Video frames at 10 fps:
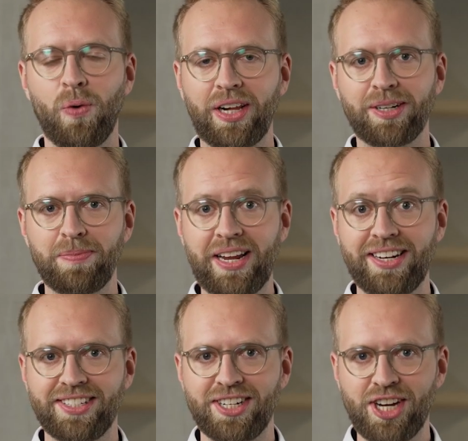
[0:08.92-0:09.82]
Welcome,
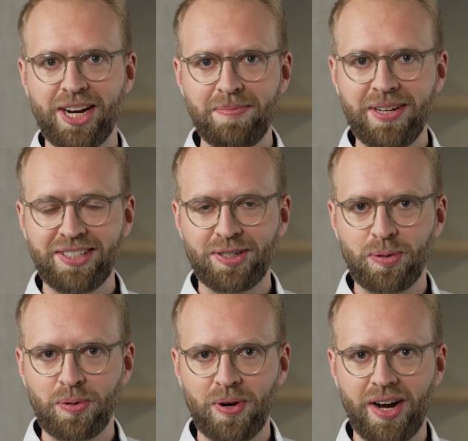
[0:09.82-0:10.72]
ladies and gentlemen,
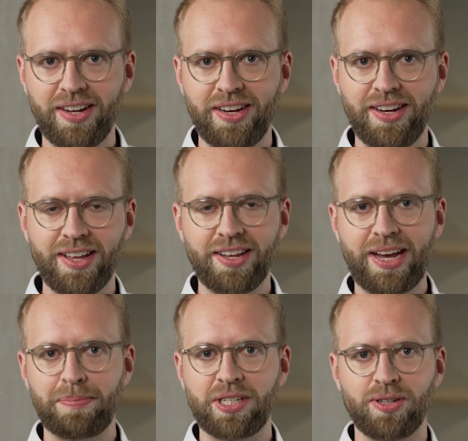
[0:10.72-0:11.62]
to another
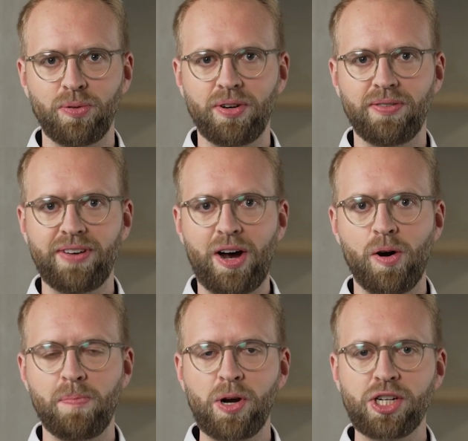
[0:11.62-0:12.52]
episode of
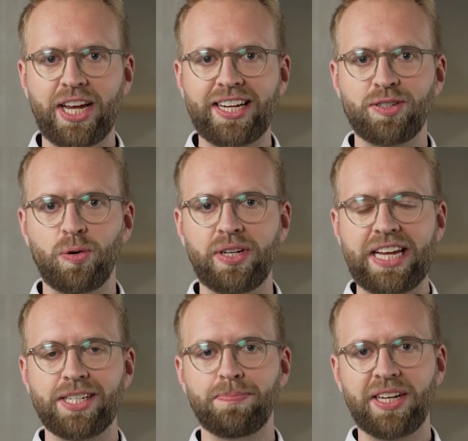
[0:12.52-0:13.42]
our Bosch Rexroth
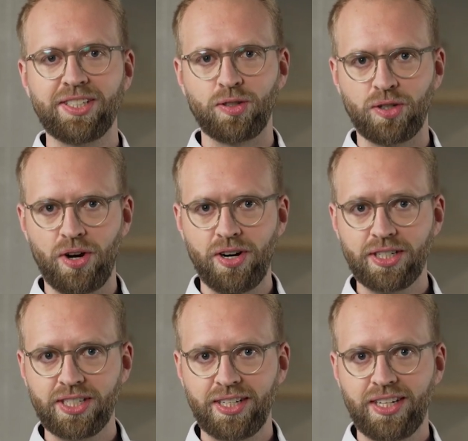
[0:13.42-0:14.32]
Espresso
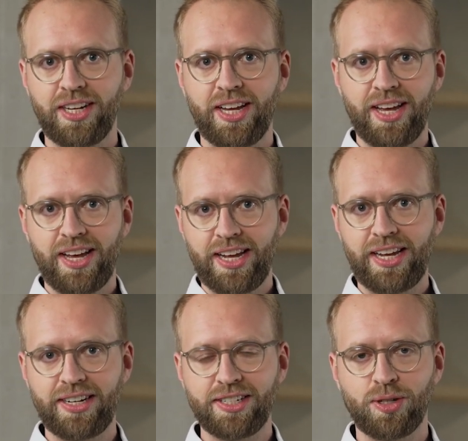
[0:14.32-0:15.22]
Talks.
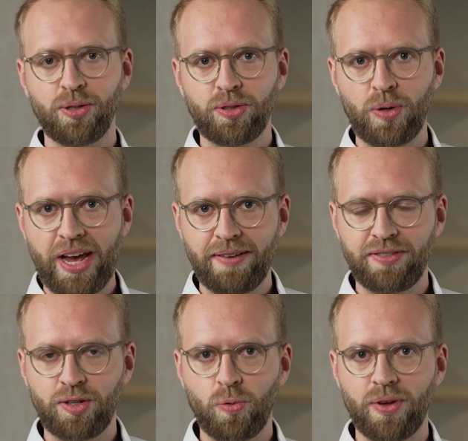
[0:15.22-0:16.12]
It is good to have
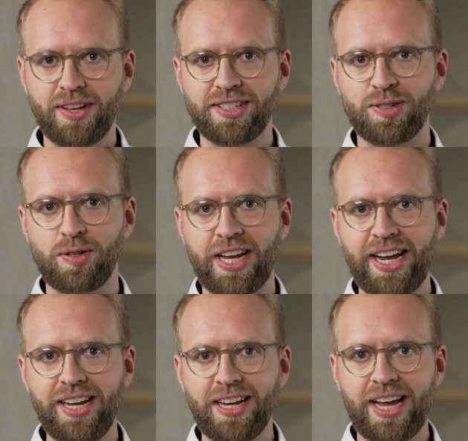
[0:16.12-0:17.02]
you with us today.